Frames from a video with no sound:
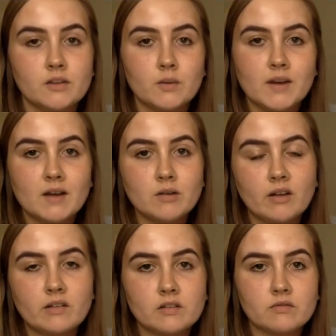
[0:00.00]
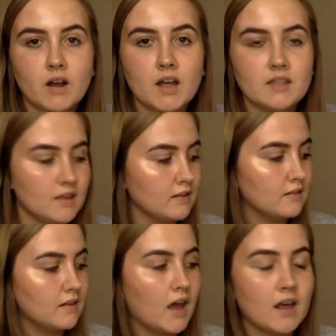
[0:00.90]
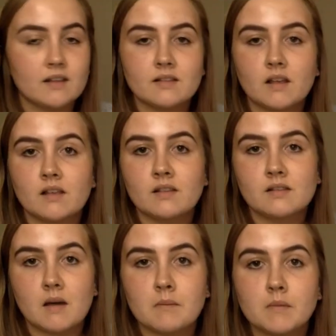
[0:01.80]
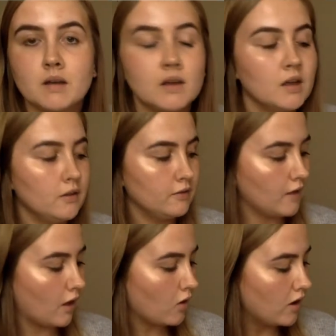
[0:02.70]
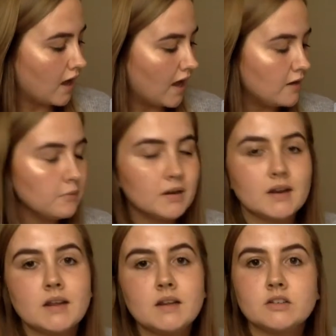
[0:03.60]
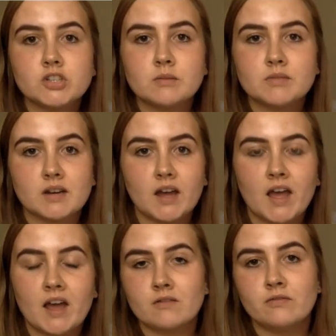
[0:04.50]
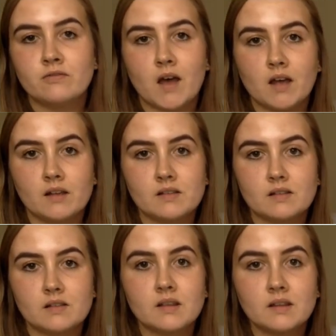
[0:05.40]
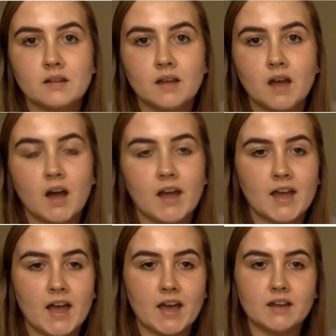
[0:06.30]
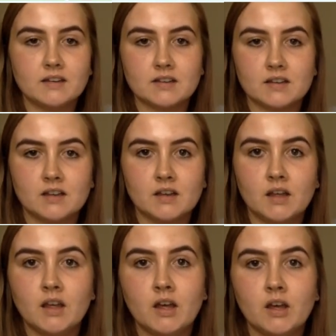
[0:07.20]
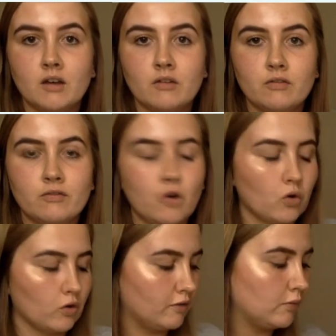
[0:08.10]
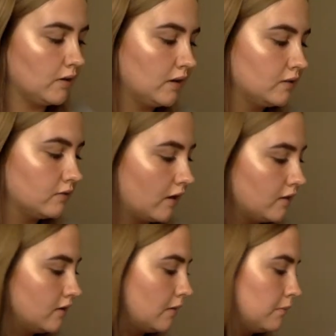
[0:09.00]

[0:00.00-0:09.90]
now going to write this as a sum. So how many sheep did I have first? I had 4. So we need to write the number